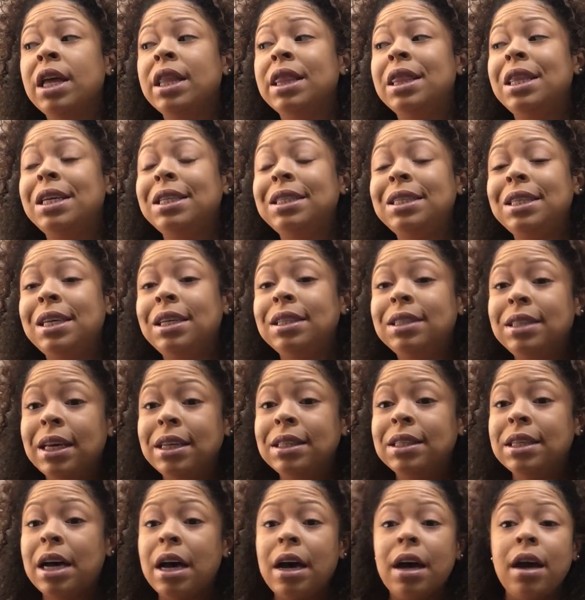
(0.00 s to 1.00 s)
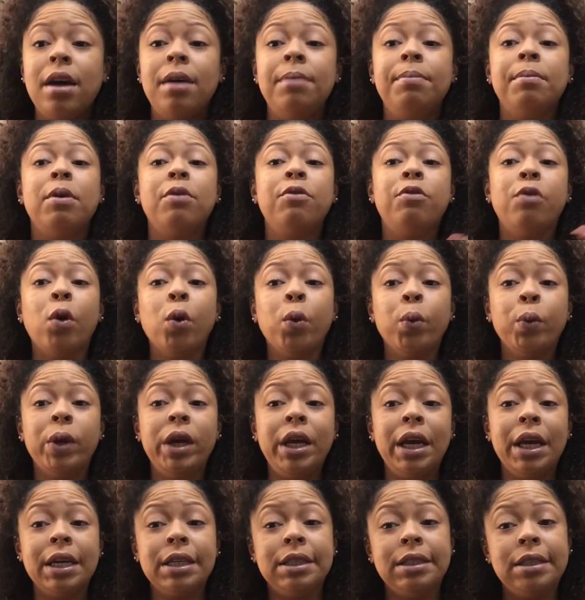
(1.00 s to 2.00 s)
This is a time for
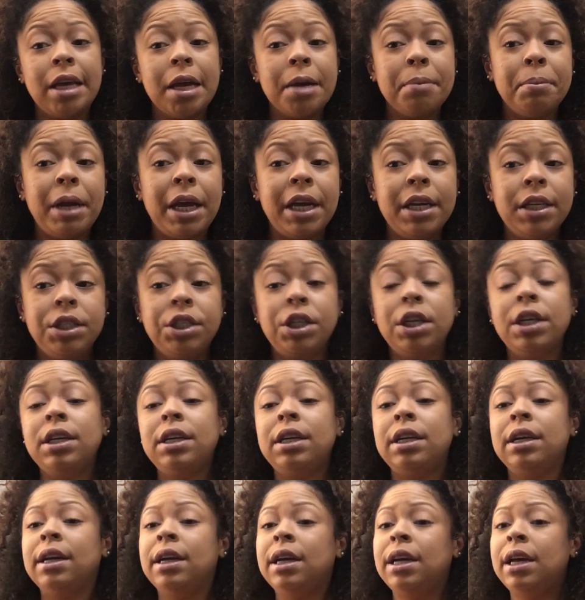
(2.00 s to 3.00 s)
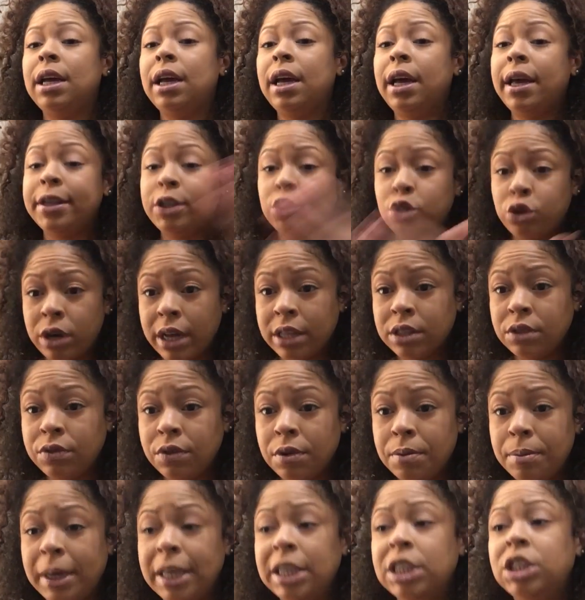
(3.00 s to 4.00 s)
re-examination and
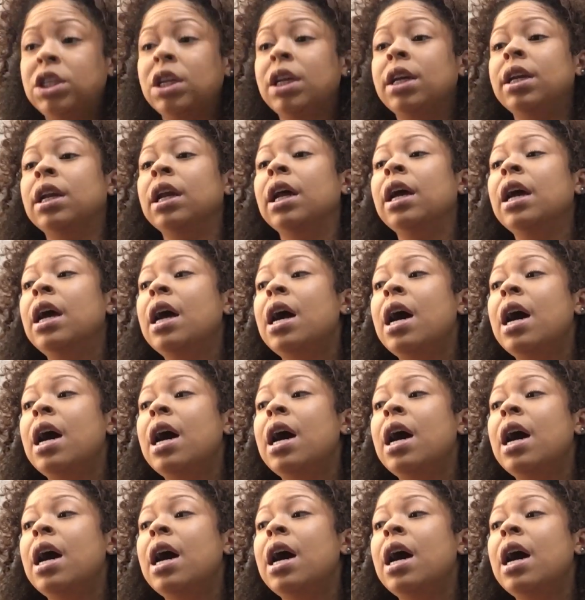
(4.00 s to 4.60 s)
transformation.